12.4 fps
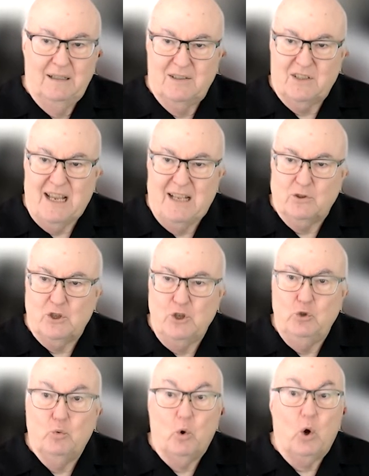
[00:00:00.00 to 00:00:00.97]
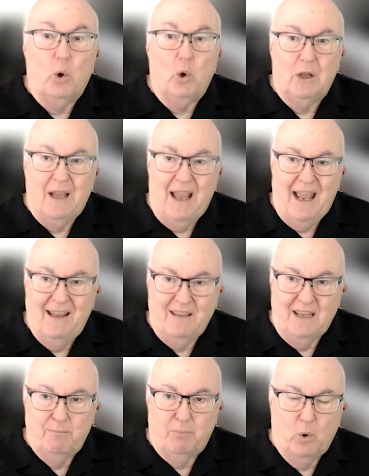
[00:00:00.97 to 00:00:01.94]
Sales New Role and
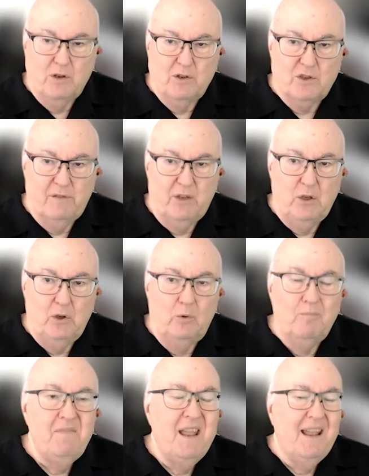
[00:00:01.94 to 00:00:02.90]
the Importance of You.